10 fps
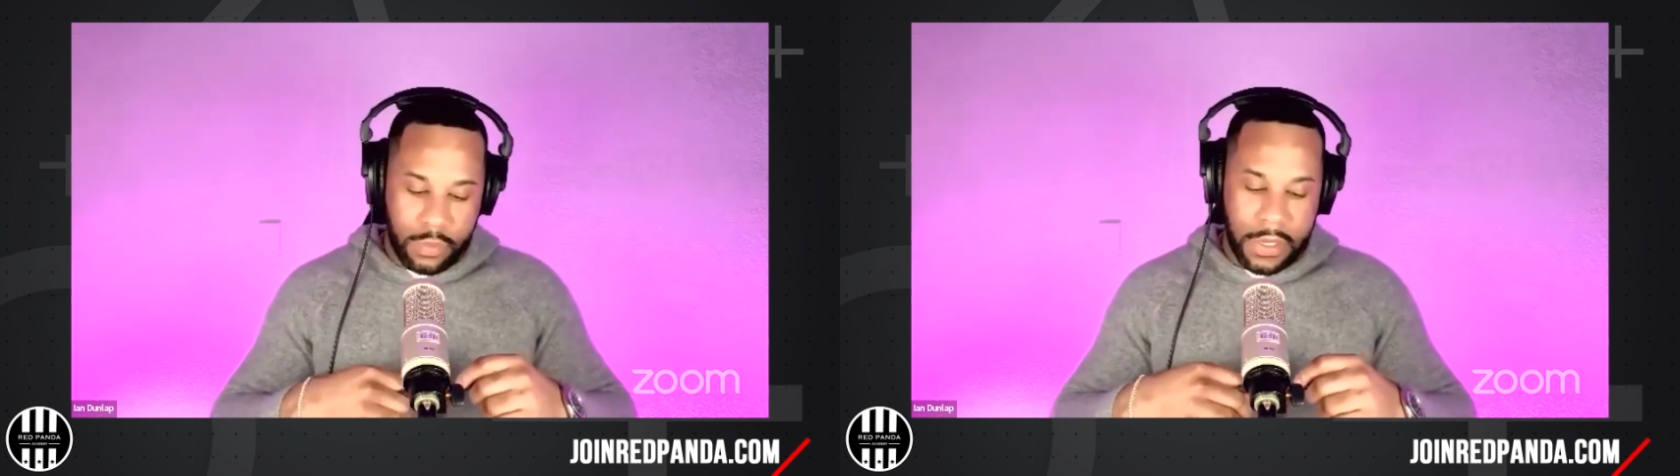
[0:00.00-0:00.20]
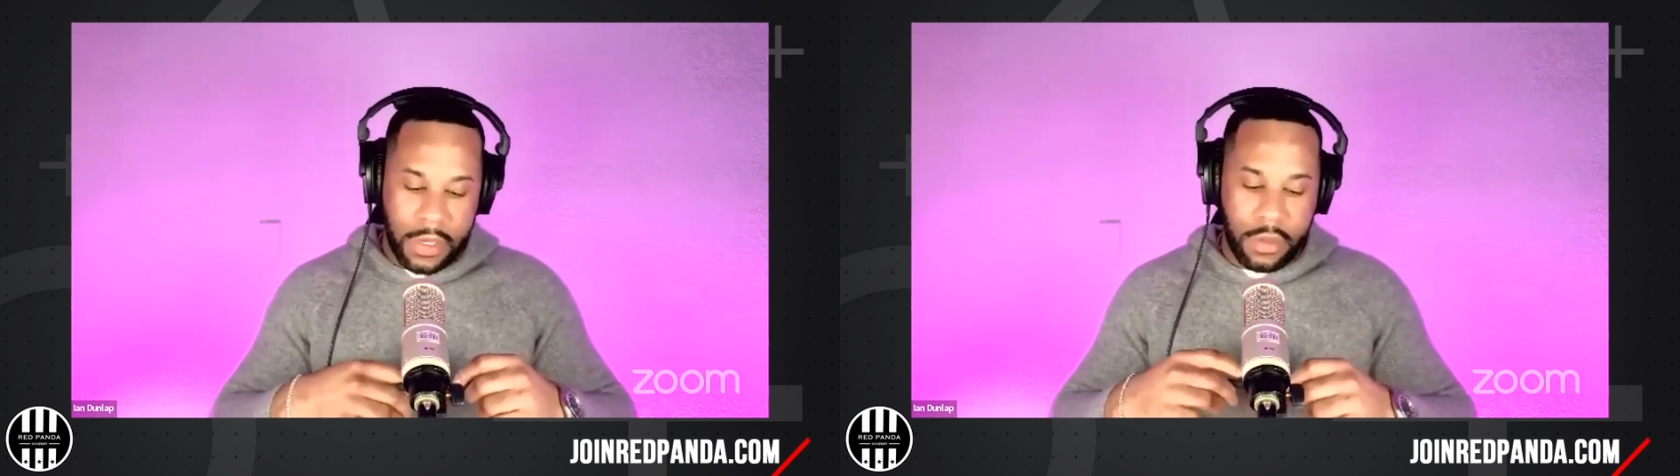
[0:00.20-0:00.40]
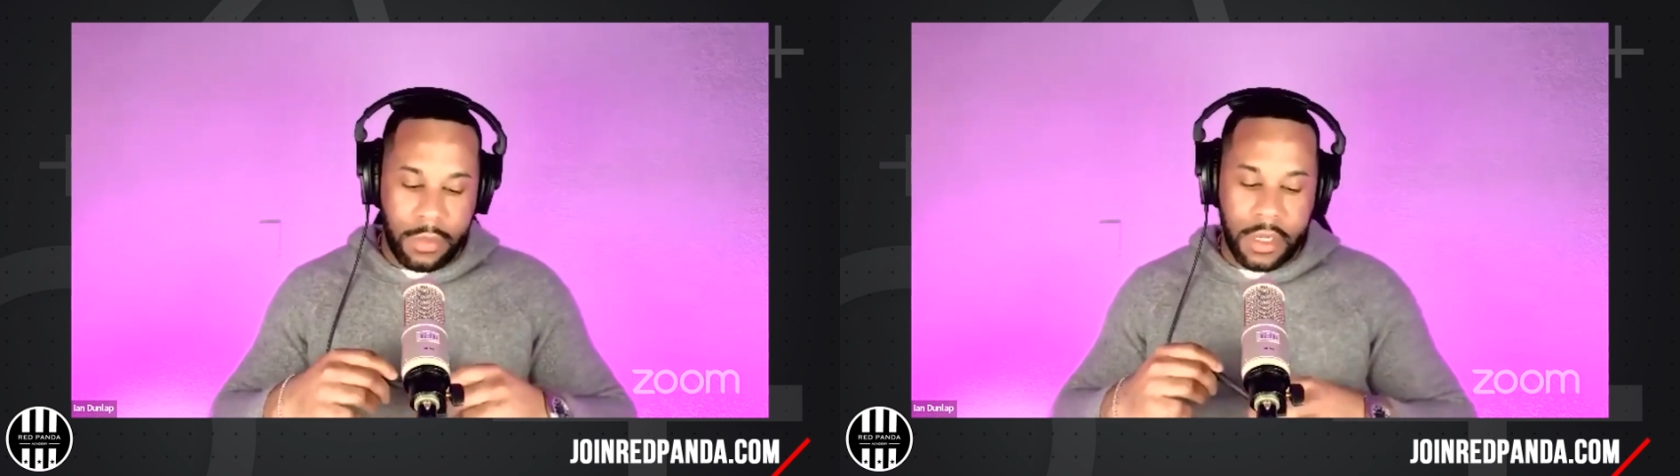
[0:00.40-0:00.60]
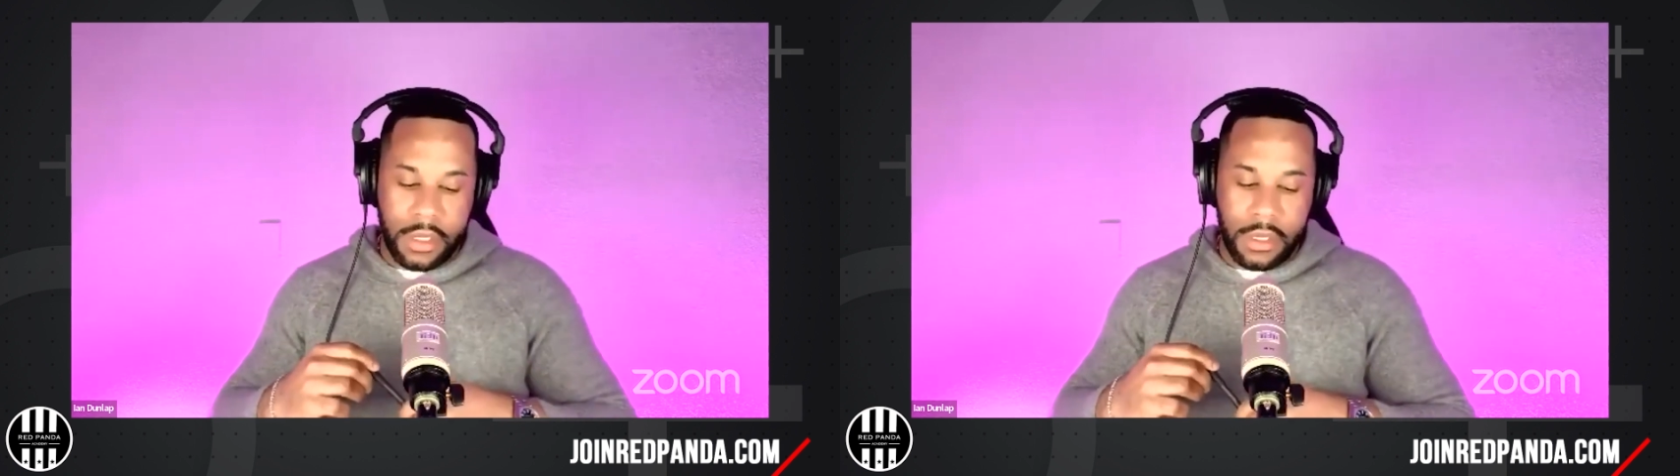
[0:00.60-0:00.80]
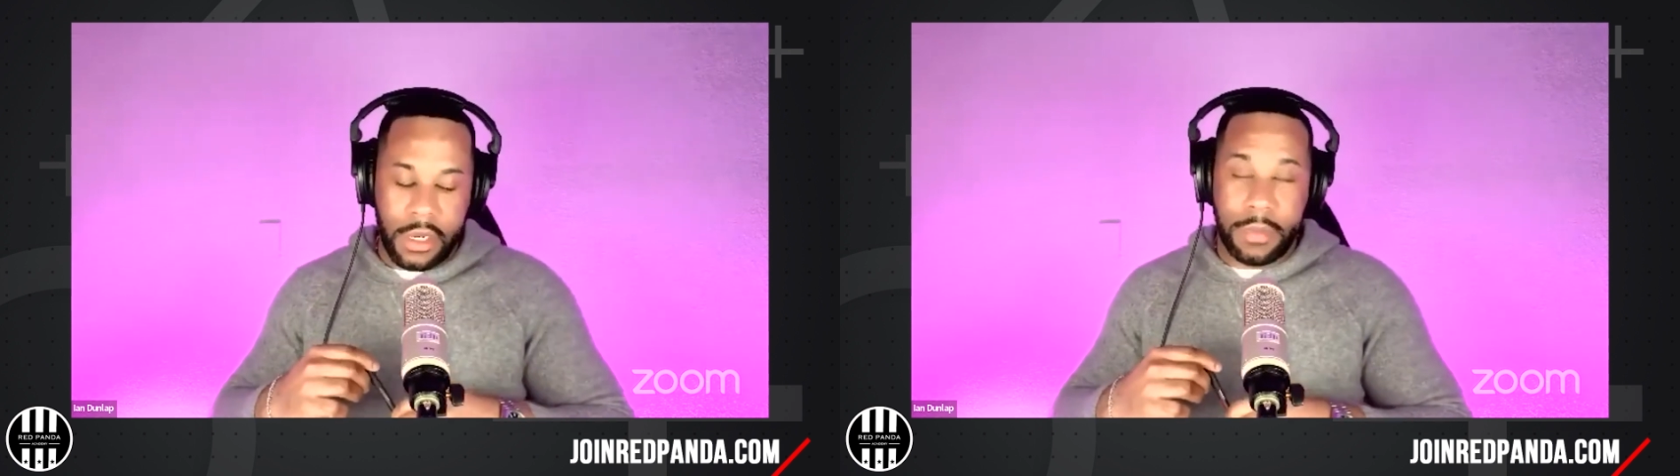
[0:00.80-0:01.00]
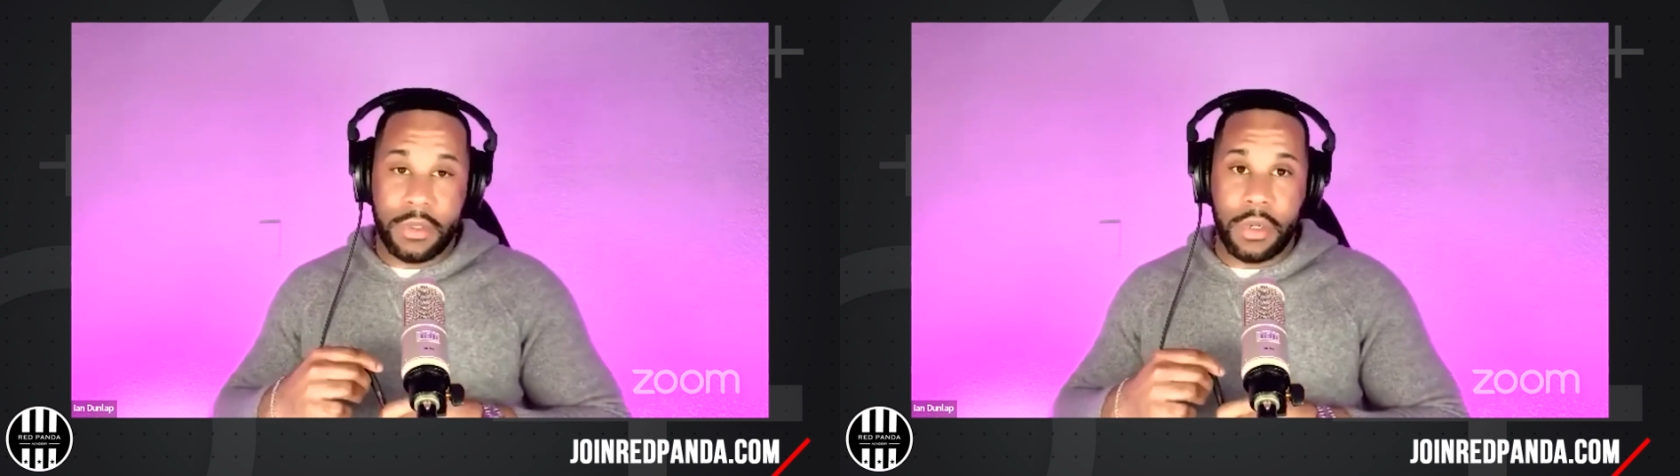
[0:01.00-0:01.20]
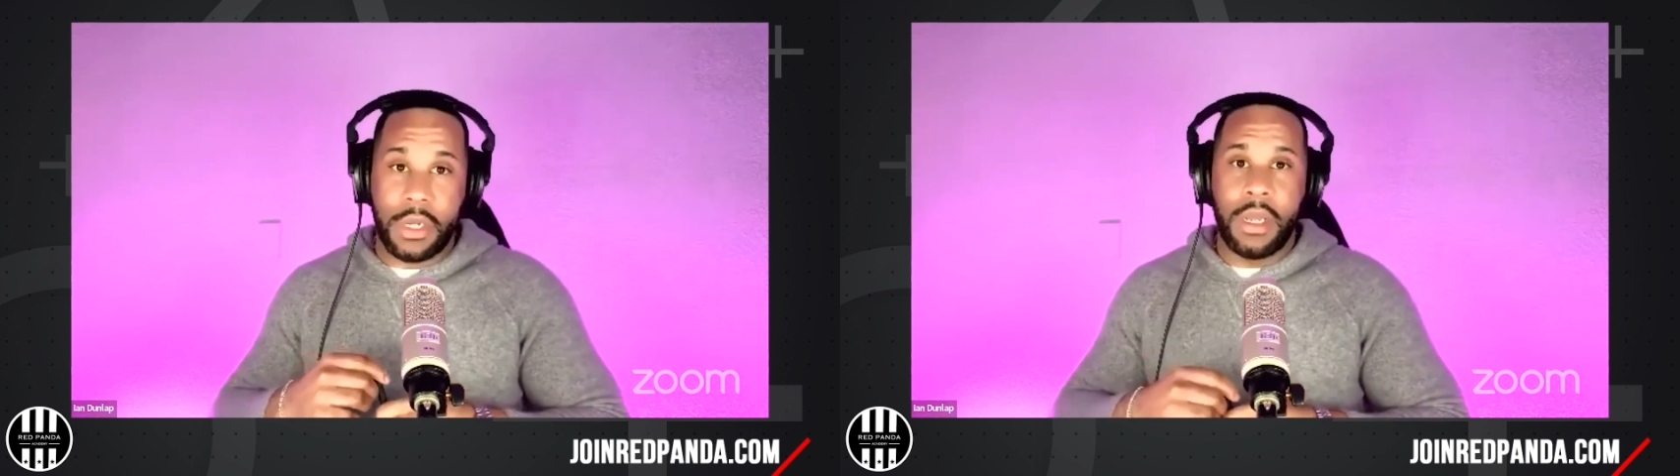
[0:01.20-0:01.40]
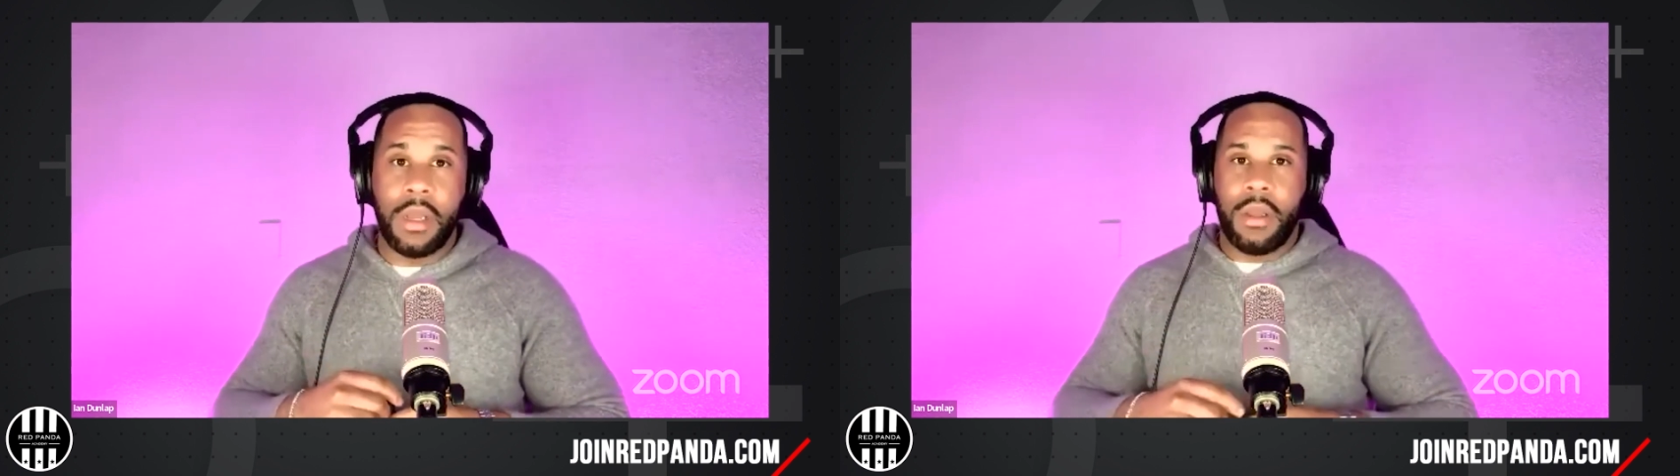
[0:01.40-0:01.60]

do better in the market. Number three,